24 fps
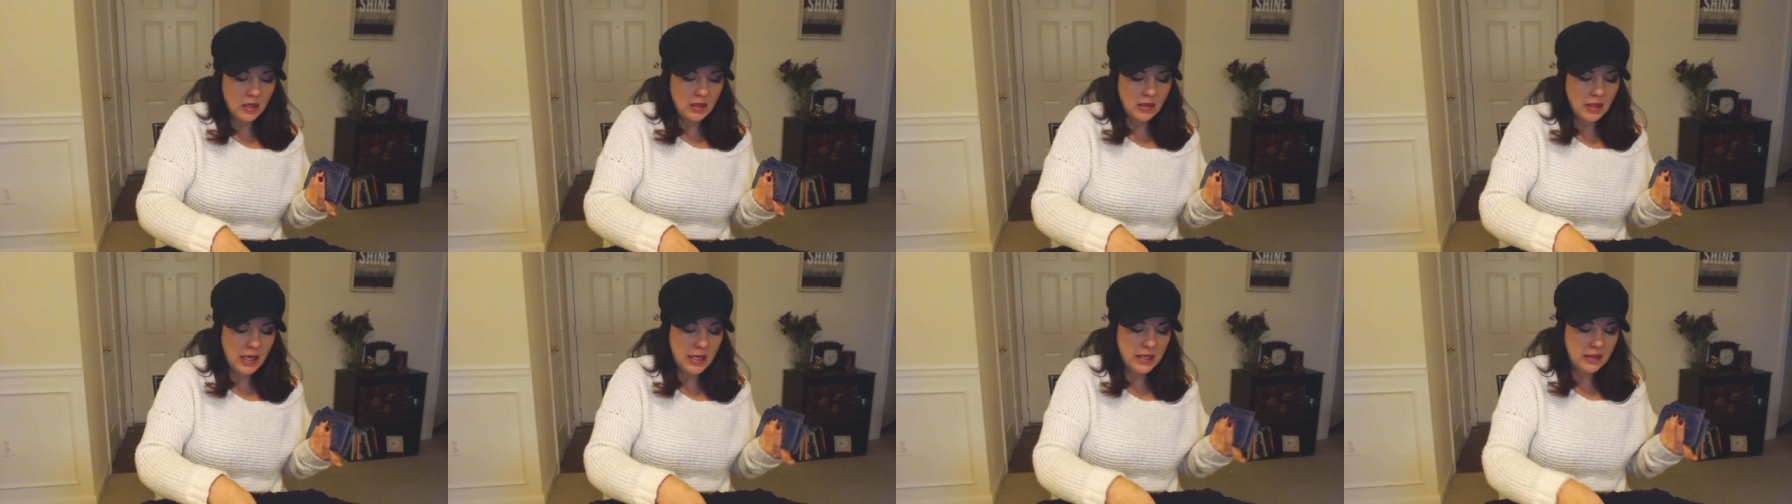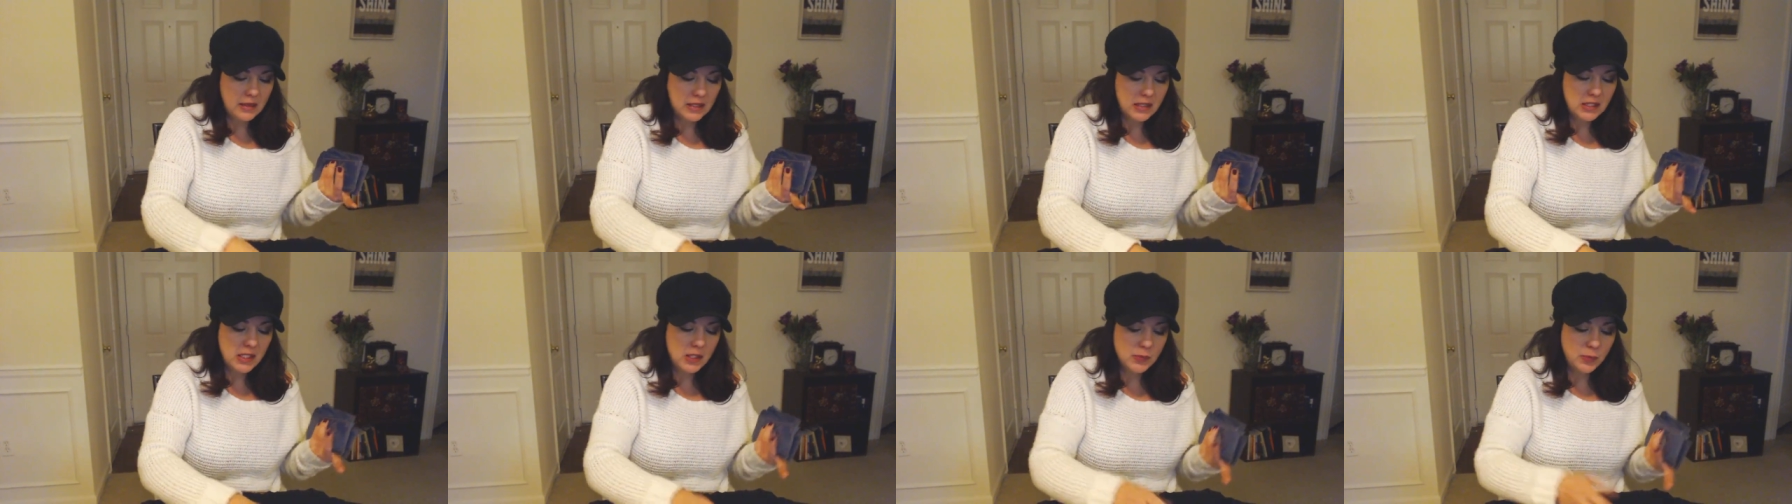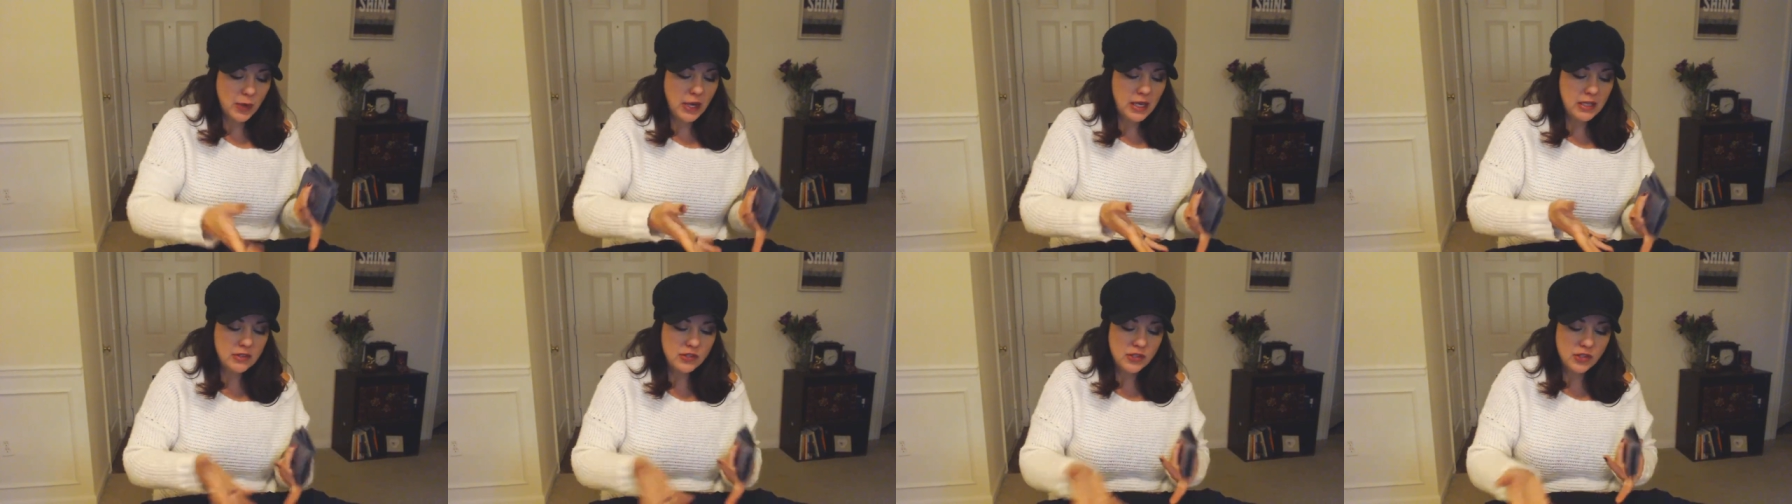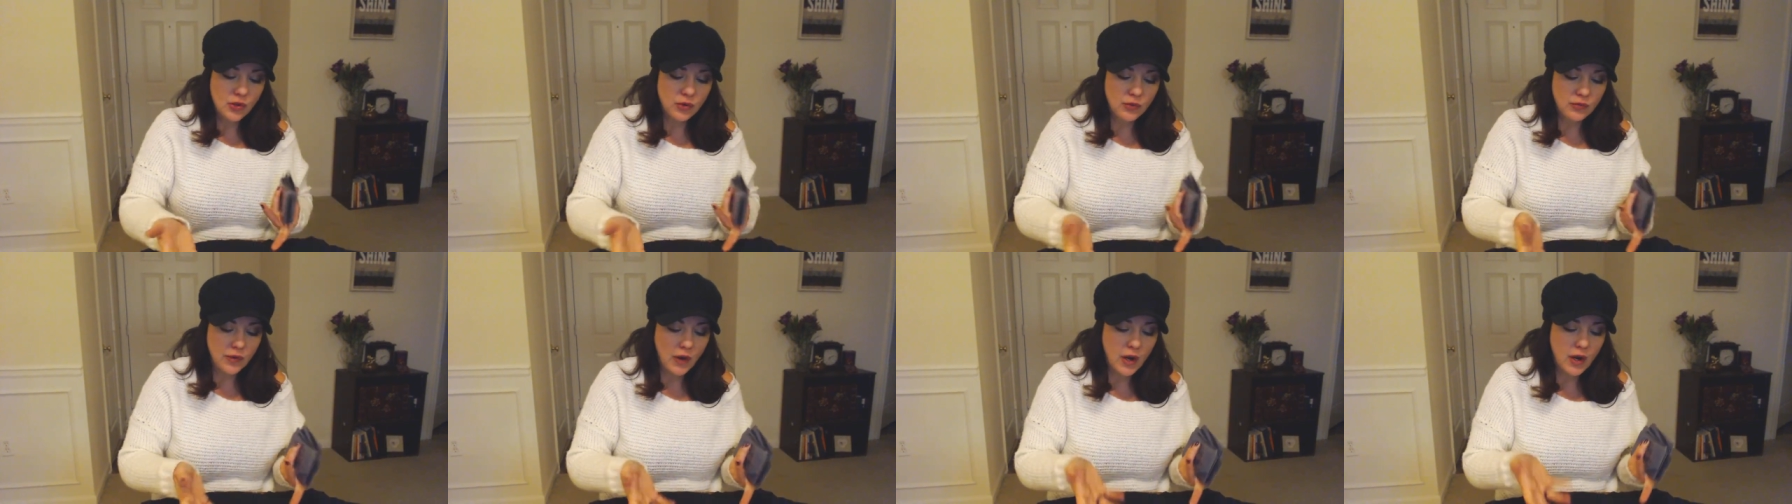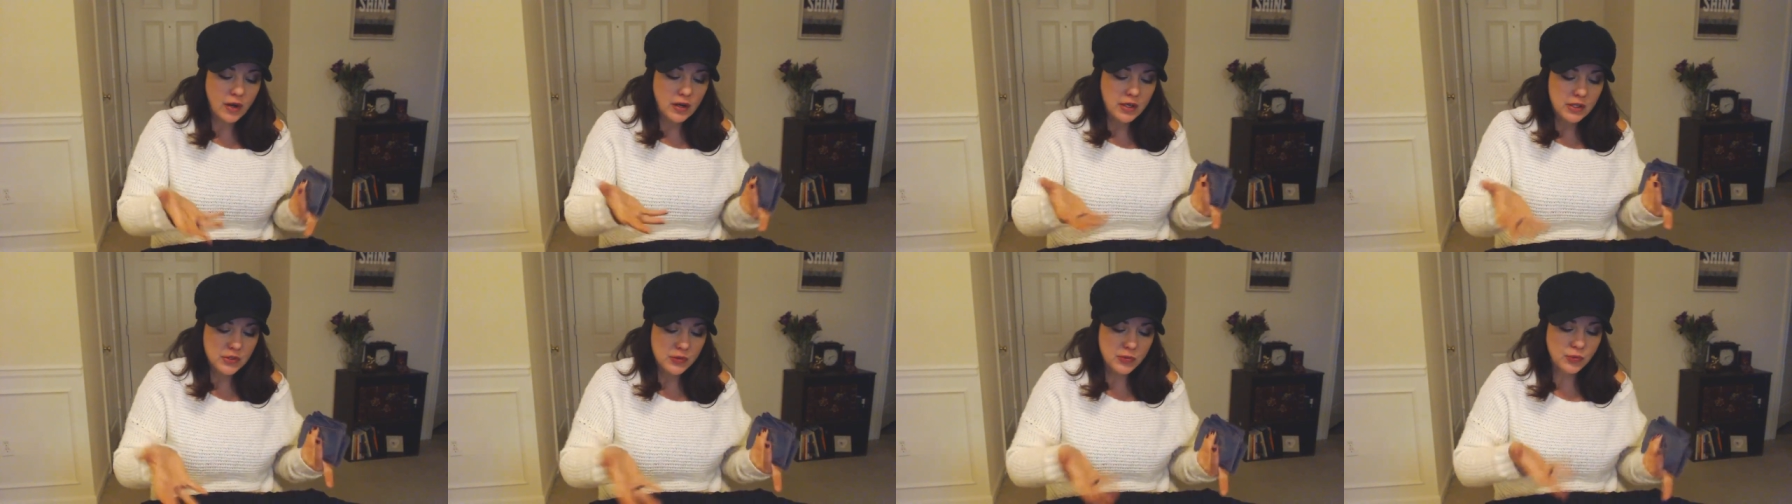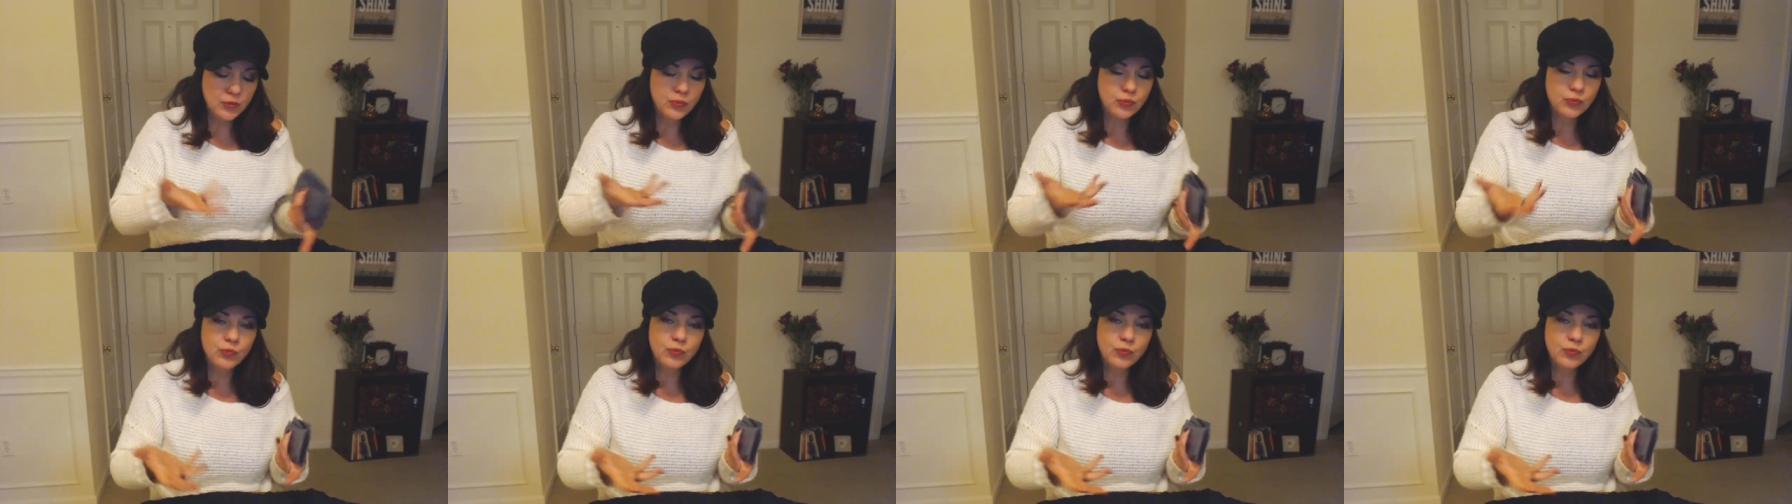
like, the spread so far is